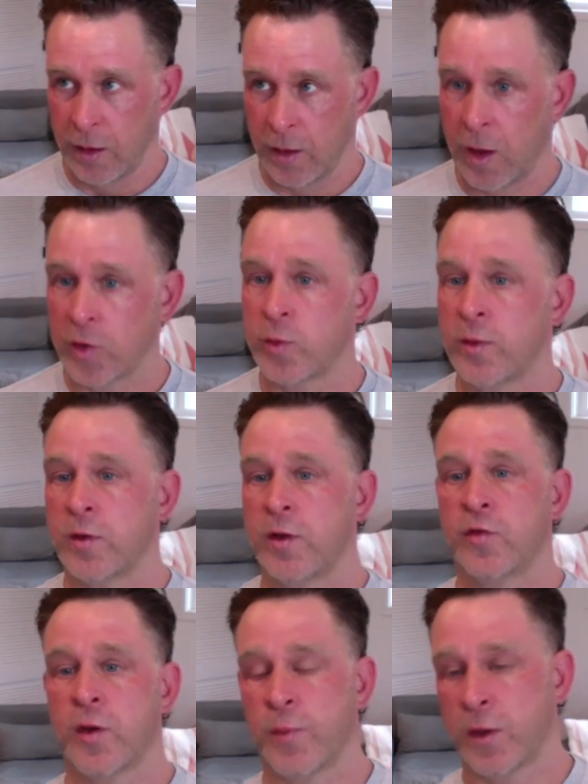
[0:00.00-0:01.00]
Ultimately,
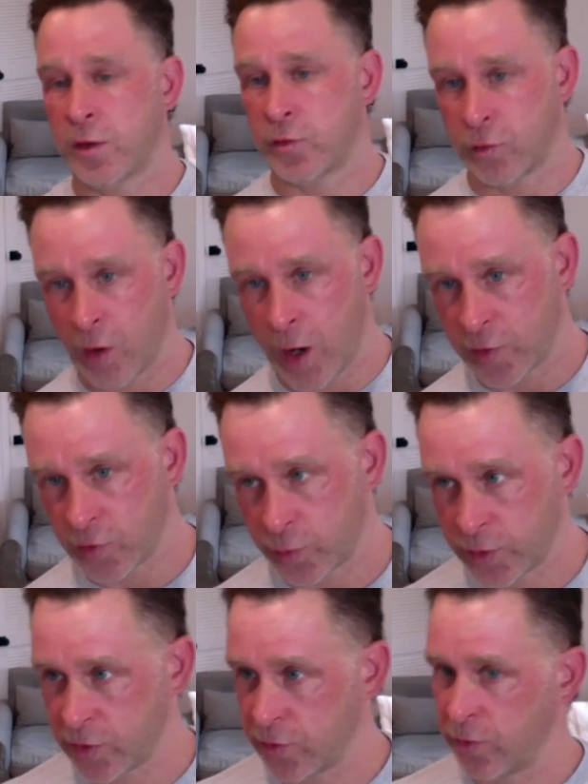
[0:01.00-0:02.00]
something is launched,
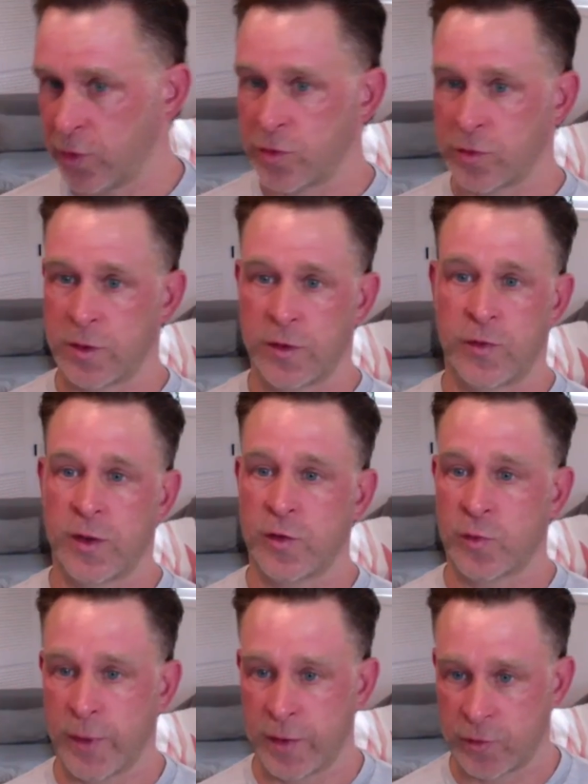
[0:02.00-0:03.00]
which is usually
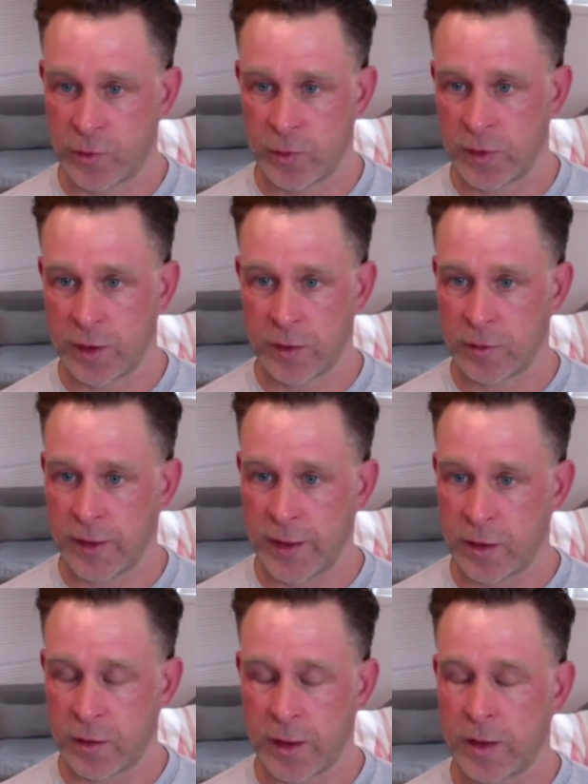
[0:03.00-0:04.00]
6 months to a year
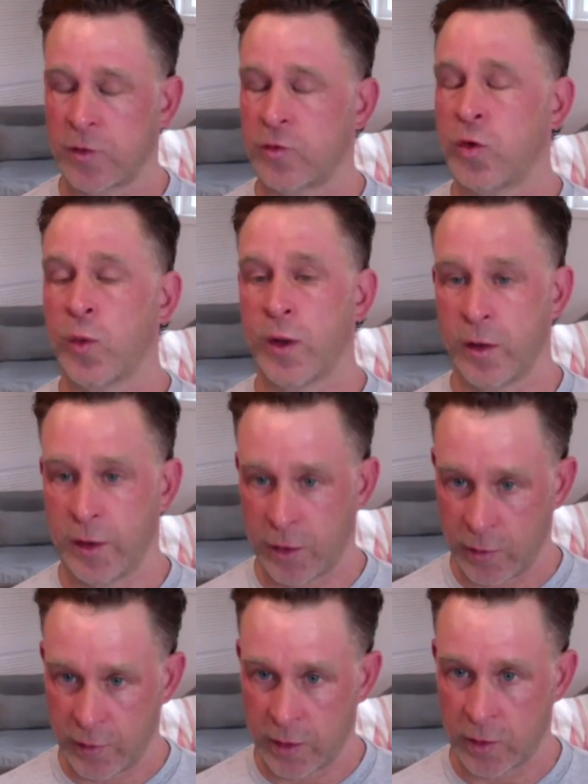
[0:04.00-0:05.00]
later, and it's nowhere
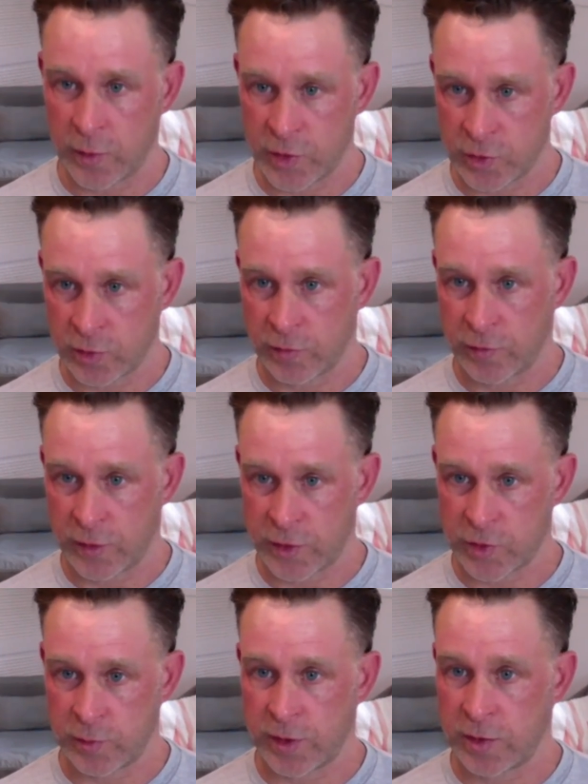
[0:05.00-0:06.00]
near the original
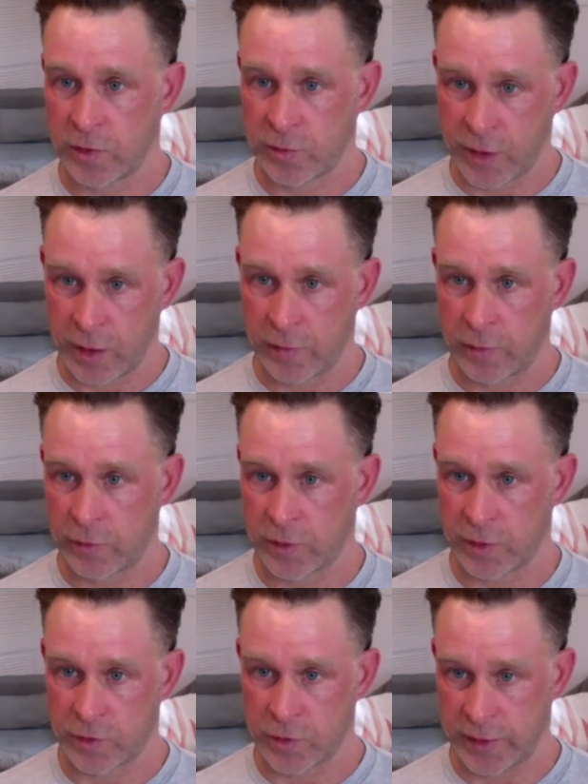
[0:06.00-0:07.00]
vision because of all of those
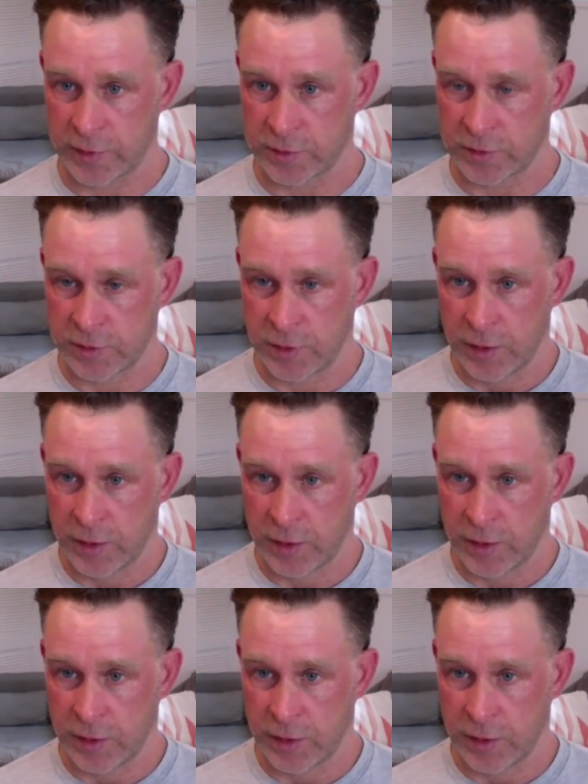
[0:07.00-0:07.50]
constraints.